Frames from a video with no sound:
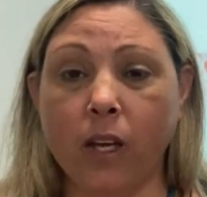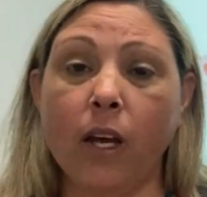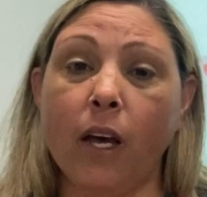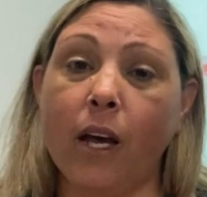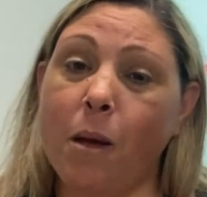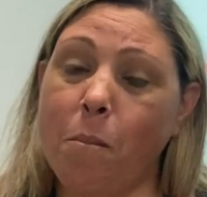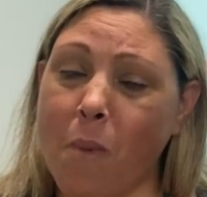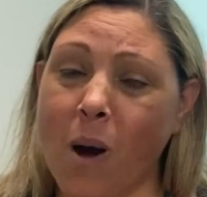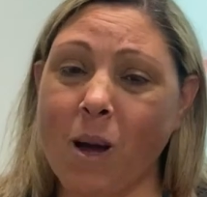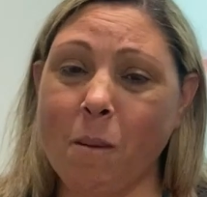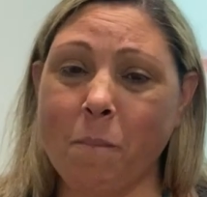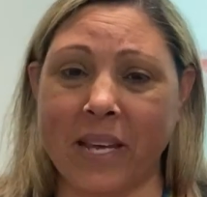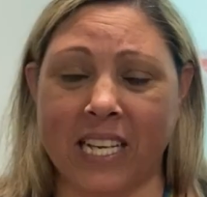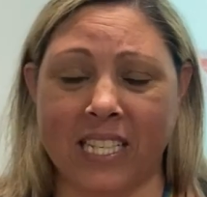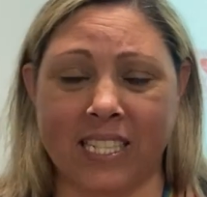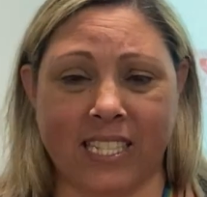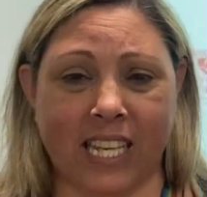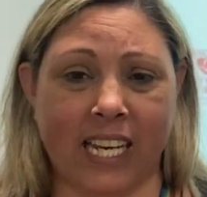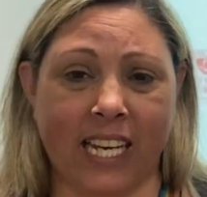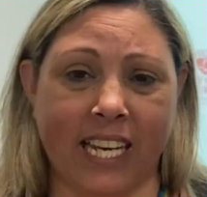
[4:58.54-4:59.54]
It might be as
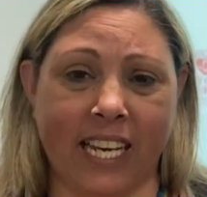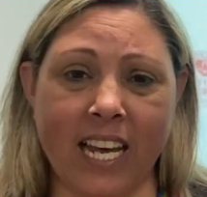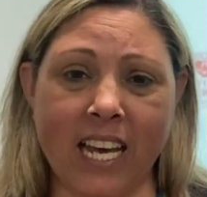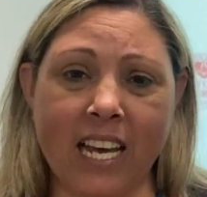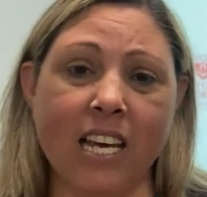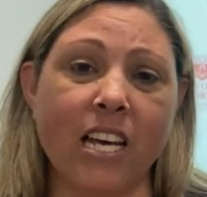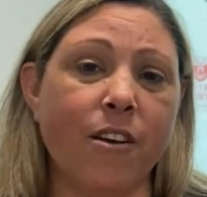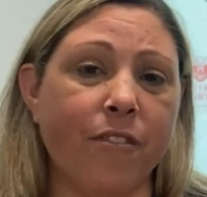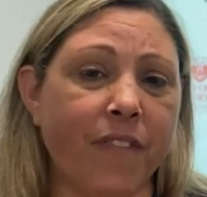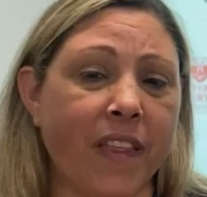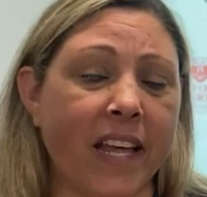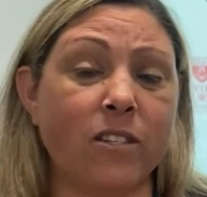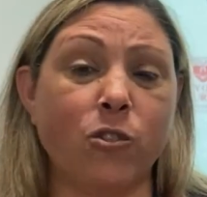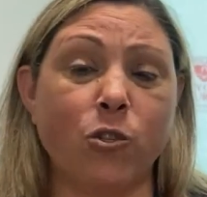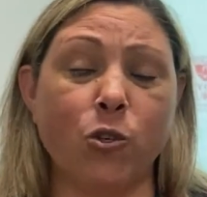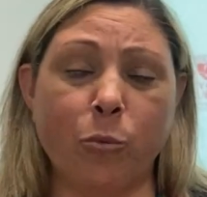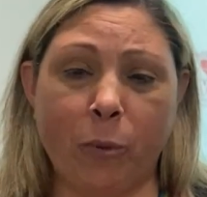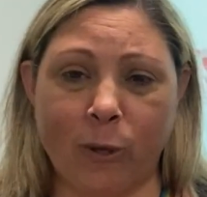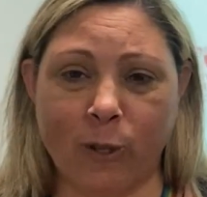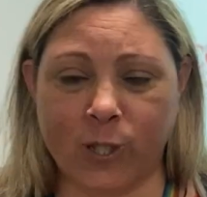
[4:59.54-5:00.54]
the leader, if that's
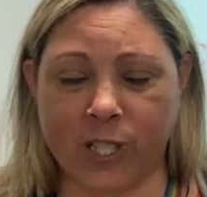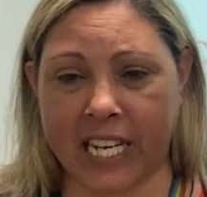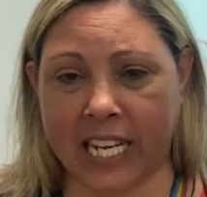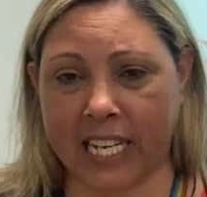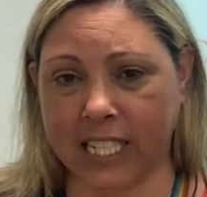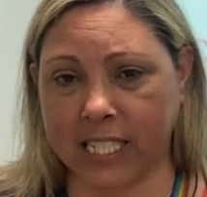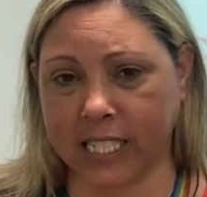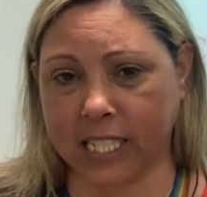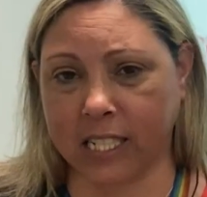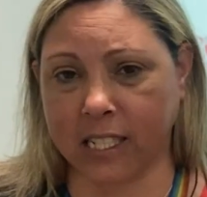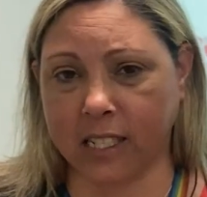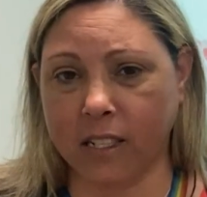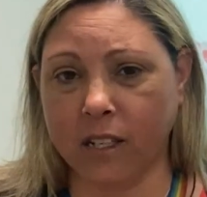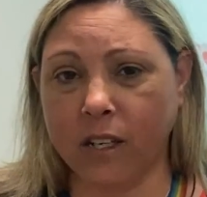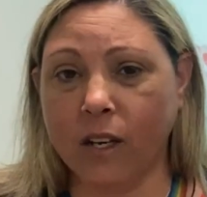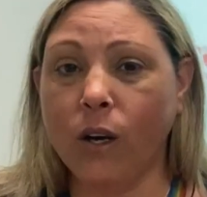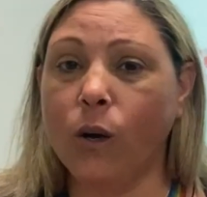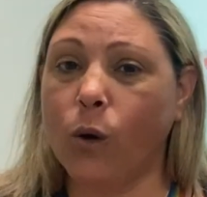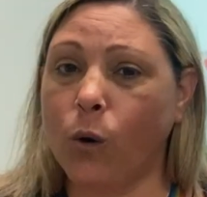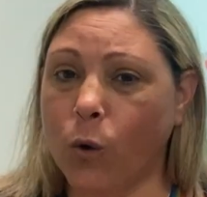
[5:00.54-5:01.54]
your personality,
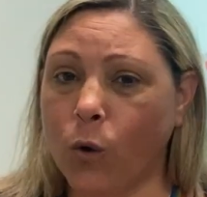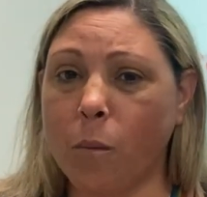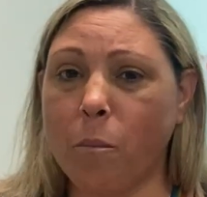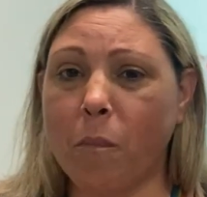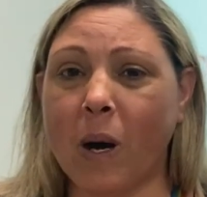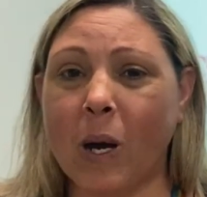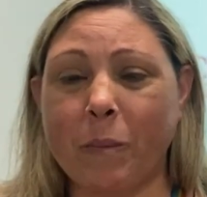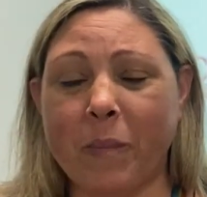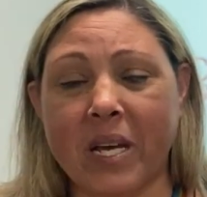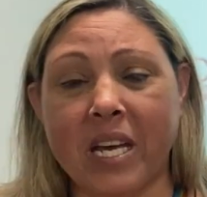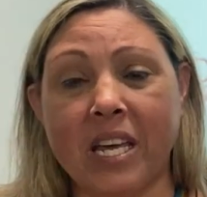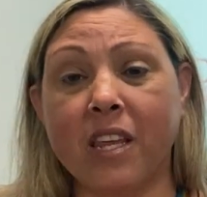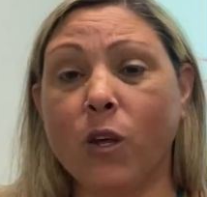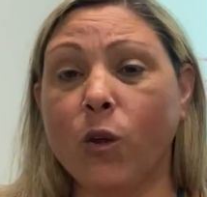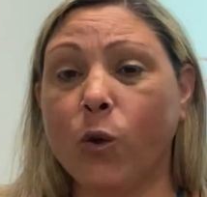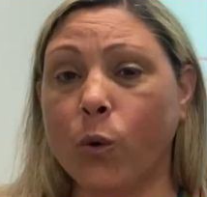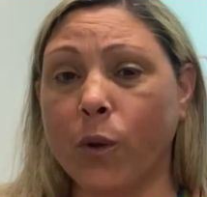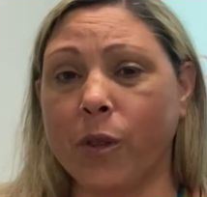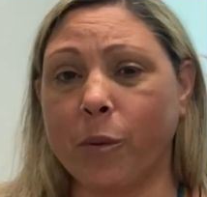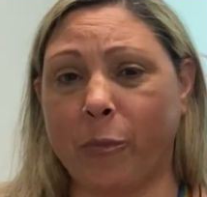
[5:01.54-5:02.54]
or it might be that
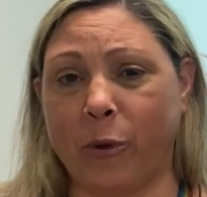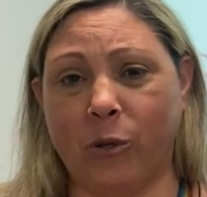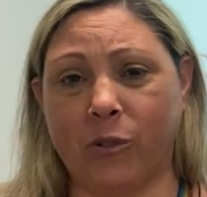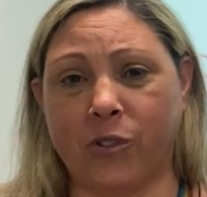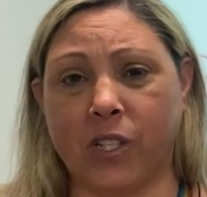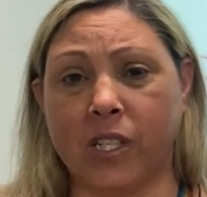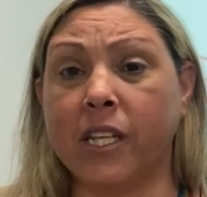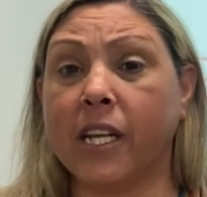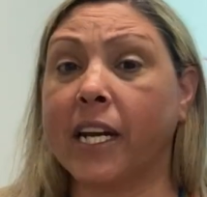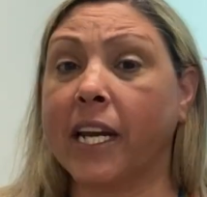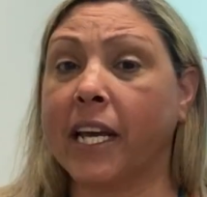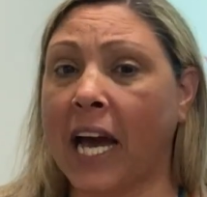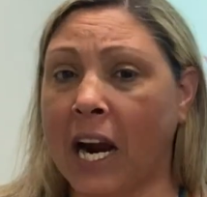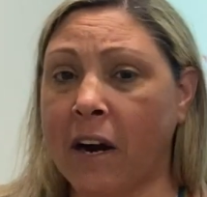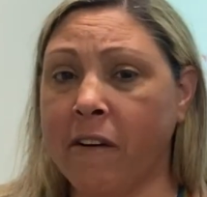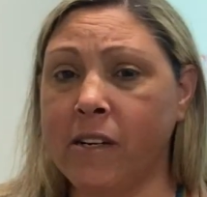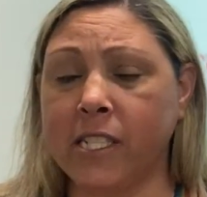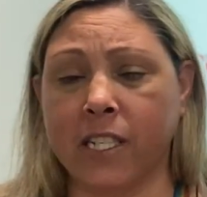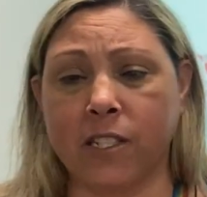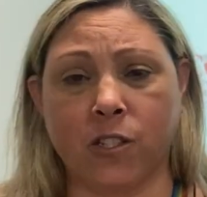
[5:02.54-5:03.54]
you're the person that
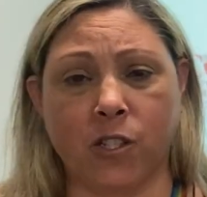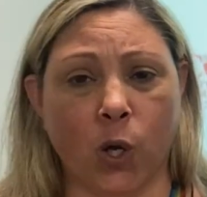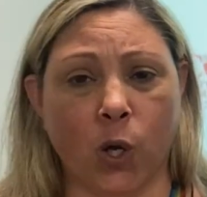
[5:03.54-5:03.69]
encourages the